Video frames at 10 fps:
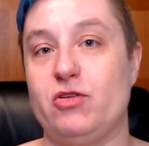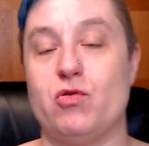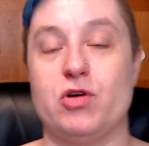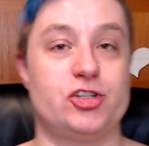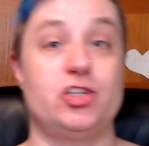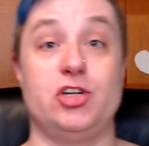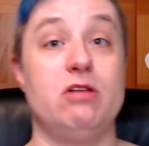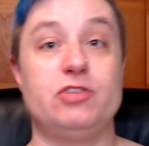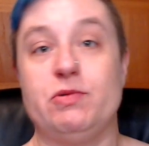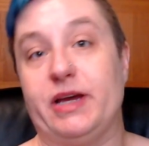or just
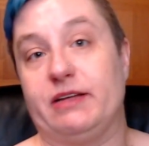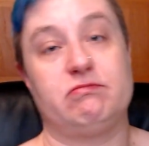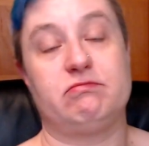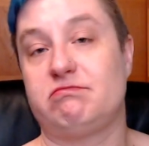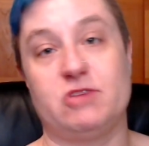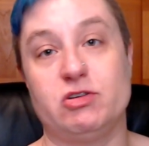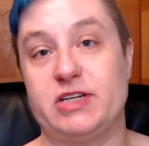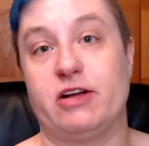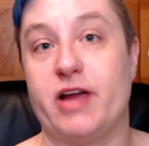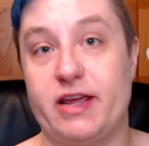don't do it. Don't
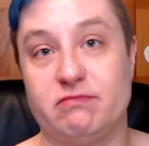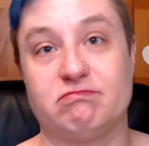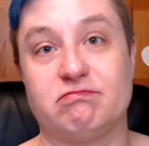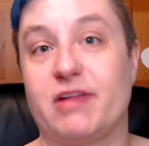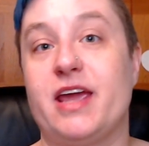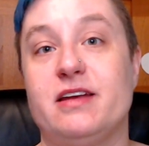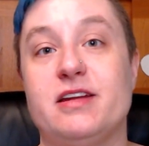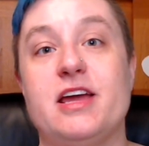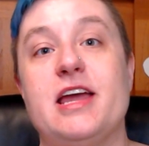decorate, right?